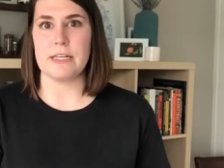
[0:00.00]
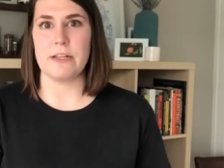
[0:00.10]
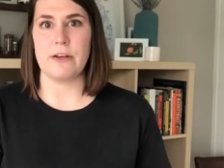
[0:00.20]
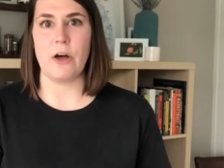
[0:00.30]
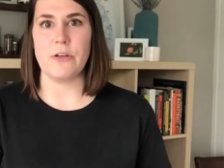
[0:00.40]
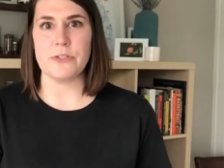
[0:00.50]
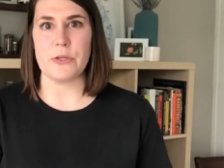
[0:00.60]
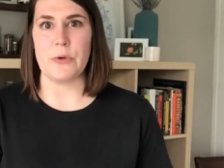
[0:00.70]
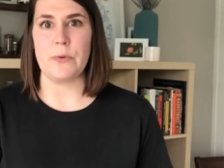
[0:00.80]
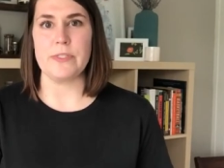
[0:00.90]
then
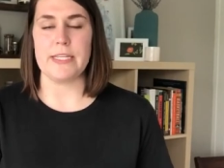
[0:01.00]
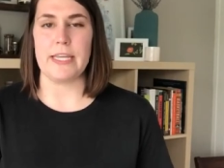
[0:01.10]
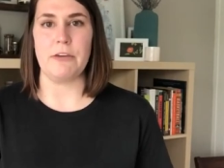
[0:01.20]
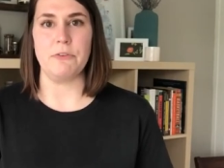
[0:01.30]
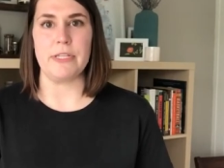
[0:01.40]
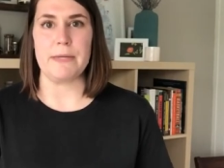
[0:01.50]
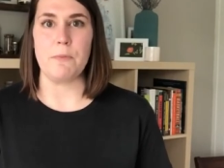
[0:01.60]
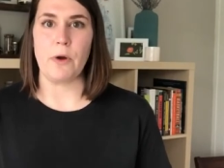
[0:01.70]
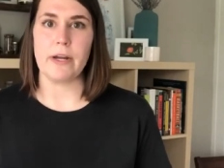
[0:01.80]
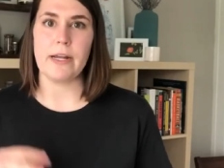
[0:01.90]
also to get really
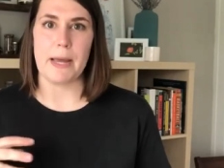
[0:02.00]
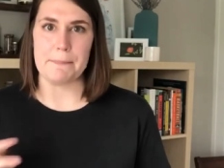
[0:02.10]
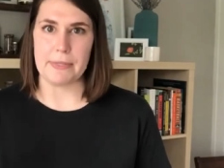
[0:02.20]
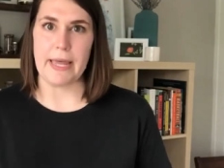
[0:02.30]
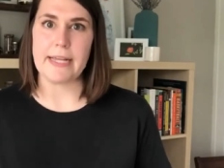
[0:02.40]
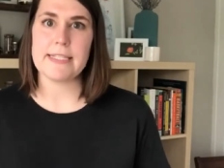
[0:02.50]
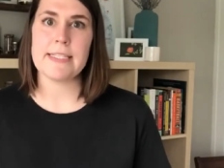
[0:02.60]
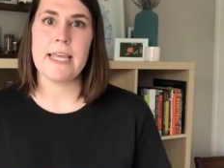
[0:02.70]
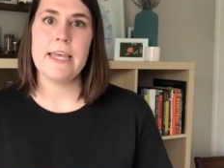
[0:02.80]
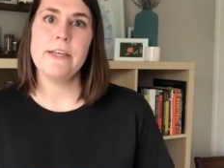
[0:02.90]
more
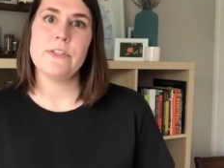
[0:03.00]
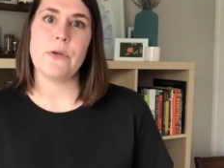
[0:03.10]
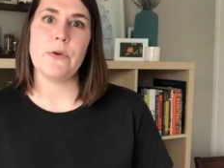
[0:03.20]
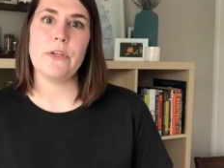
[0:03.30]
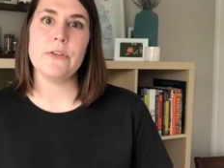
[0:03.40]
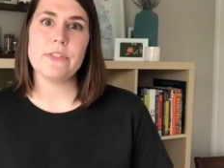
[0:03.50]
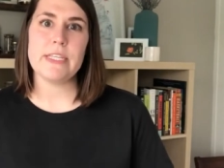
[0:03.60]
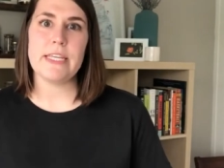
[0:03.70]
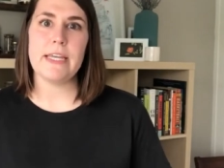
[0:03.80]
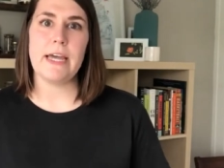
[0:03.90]
complex. So you'll
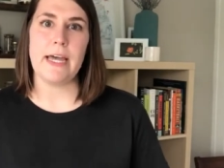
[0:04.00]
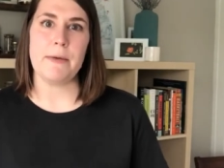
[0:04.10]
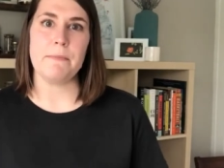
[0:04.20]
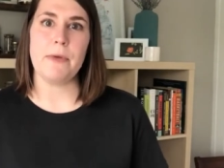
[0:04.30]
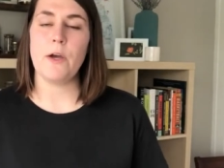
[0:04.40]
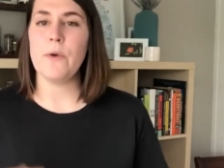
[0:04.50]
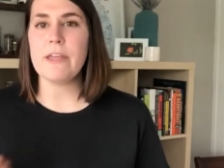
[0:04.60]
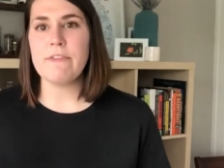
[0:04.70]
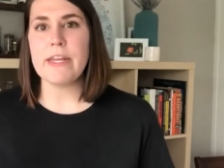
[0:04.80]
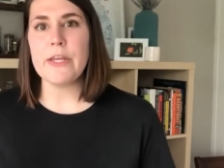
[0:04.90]
see um, a
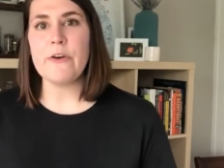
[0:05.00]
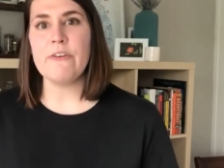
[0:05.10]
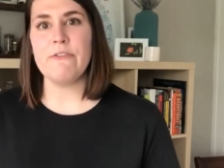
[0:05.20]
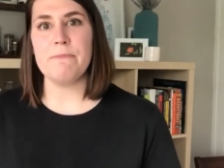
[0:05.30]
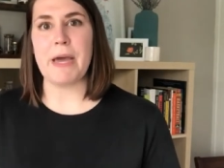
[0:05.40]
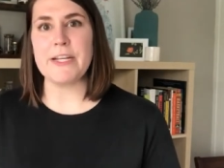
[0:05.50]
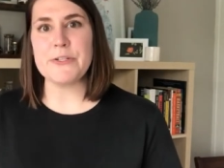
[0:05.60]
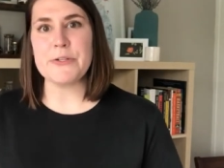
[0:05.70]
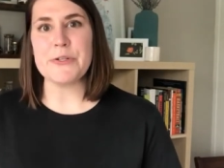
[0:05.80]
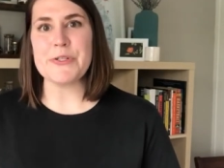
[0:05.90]
quick video of my
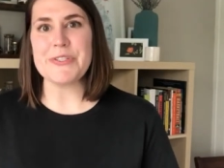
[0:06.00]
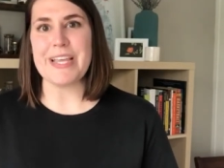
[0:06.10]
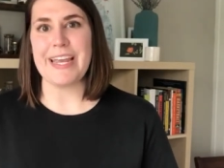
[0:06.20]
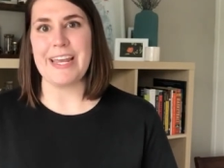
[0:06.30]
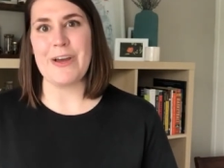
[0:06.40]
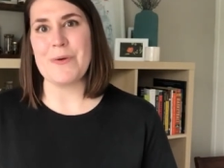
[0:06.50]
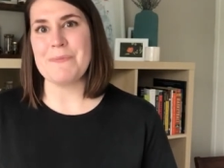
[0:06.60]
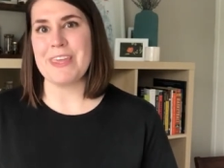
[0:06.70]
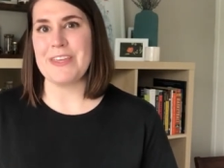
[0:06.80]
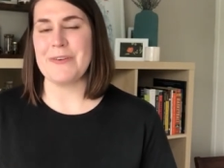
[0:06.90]
doodles and I
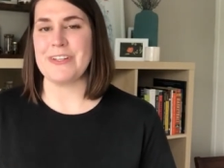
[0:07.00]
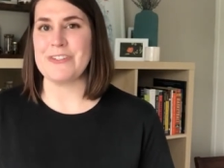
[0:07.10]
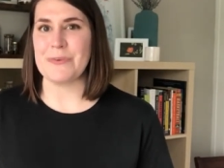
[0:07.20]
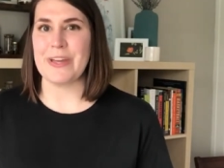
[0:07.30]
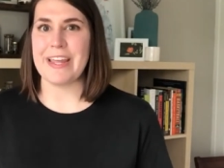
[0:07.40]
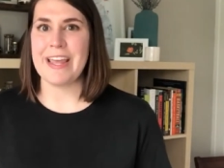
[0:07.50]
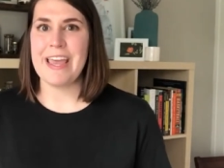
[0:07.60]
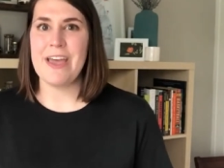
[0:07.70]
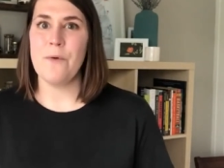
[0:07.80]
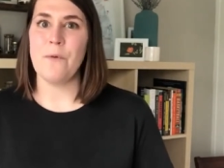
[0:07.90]
hope that you enjoy
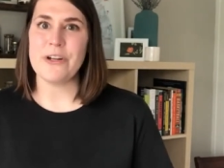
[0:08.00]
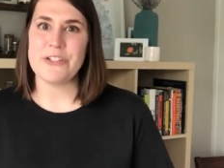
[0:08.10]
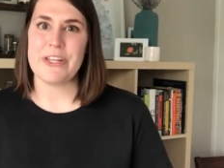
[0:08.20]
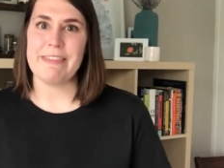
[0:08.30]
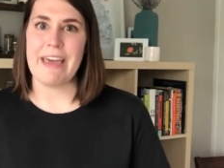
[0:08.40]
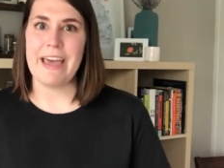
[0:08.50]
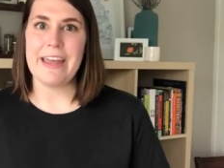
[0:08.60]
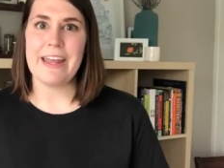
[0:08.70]
watching that.